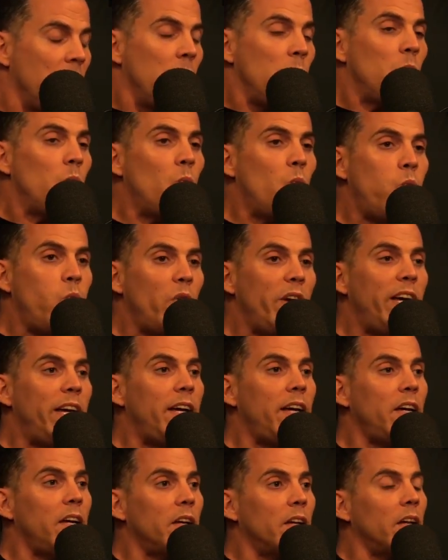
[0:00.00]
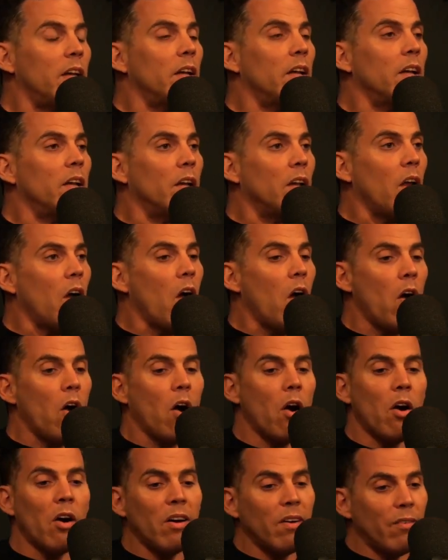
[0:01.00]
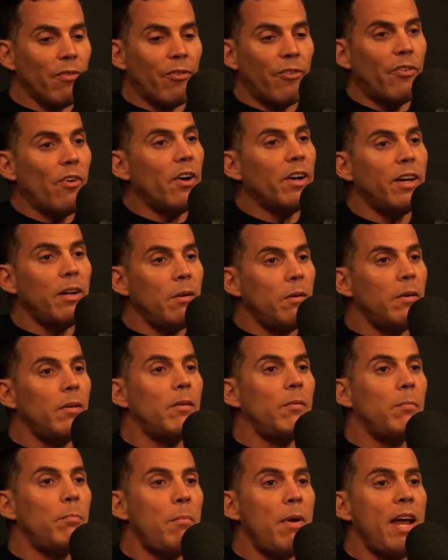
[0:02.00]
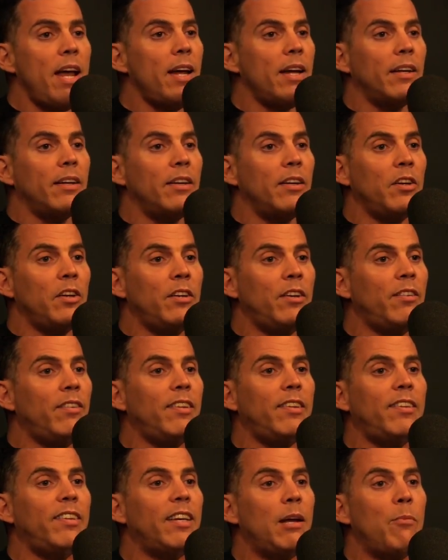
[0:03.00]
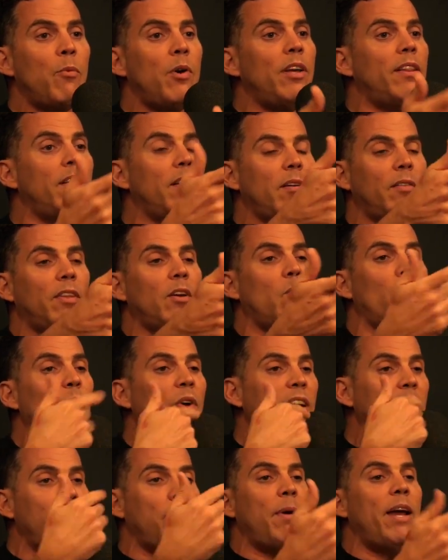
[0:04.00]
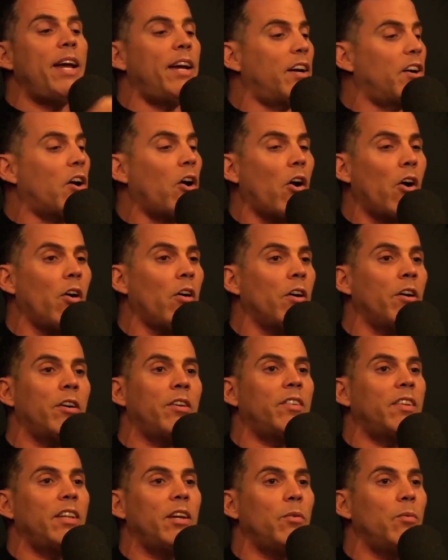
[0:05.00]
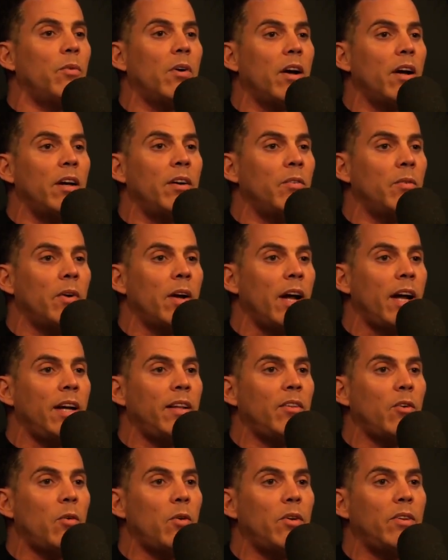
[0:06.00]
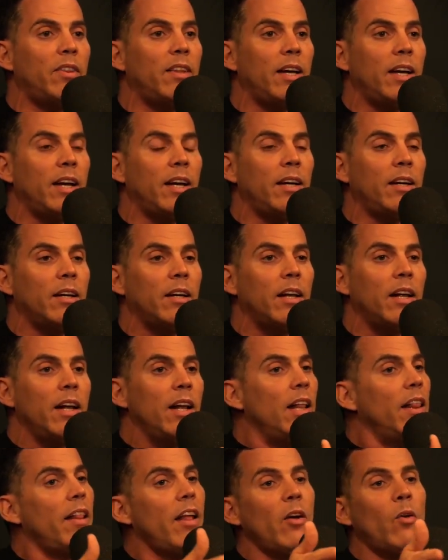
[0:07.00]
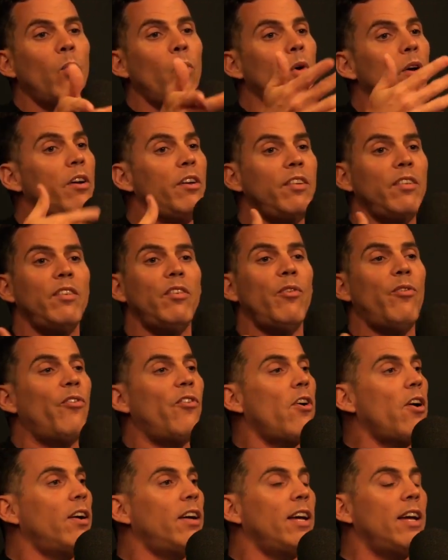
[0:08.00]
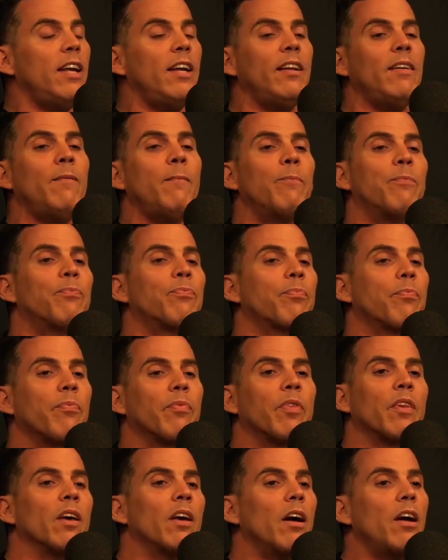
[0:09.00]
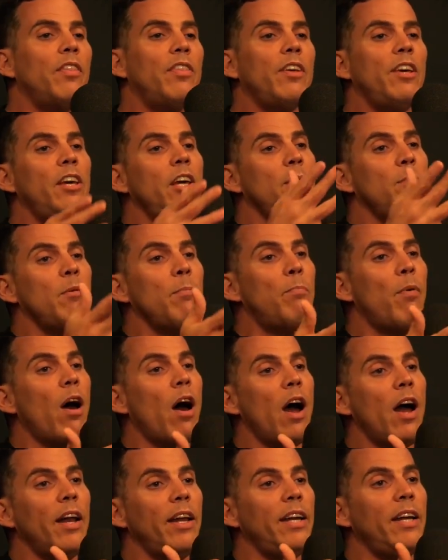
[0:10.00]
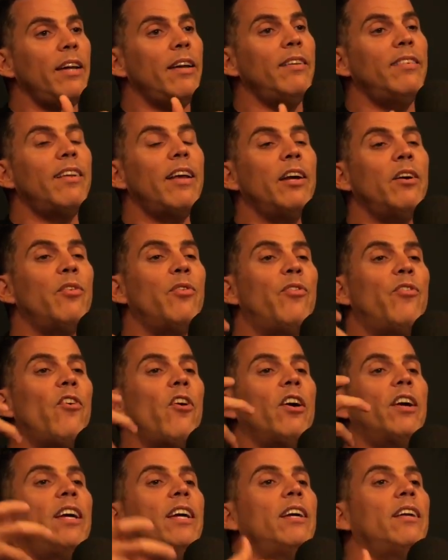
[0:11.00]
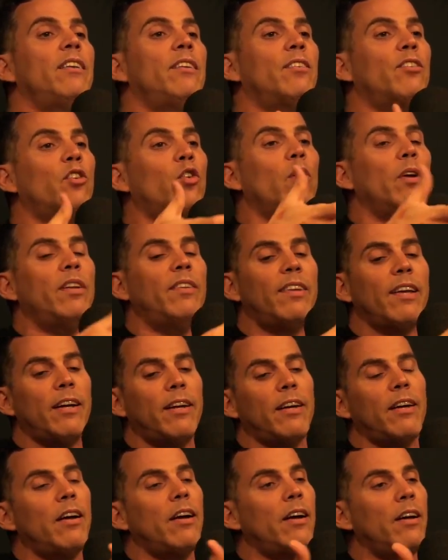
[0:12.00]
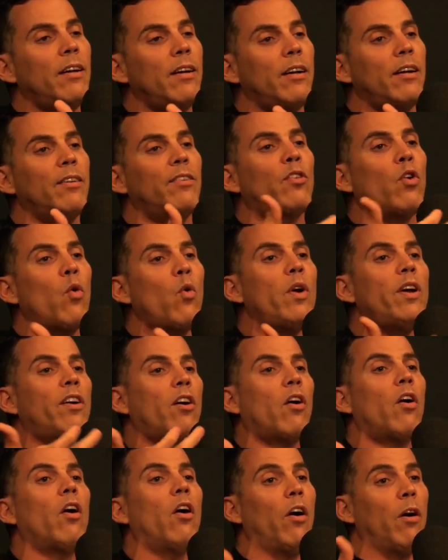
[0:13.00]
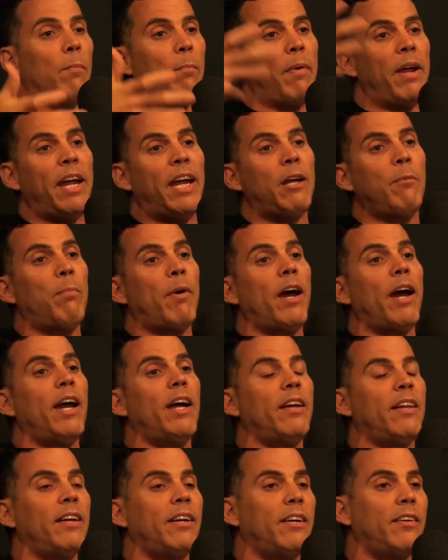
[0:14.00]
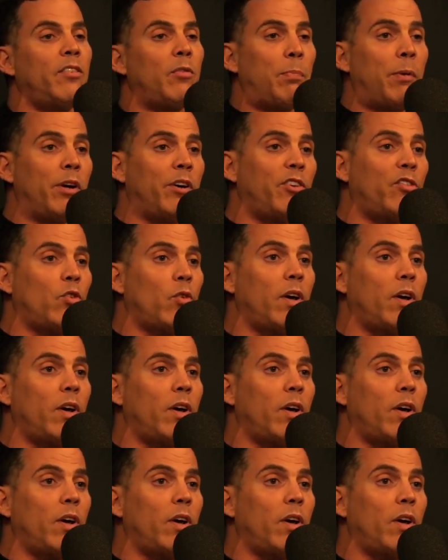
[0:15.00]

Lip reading: we are fucking made, dude. Just the same way that we make cars and they run, right? The whole thing. Like, we're just a fucking... the human body is like a fucking... It's like a toy car made by, like, a spiritual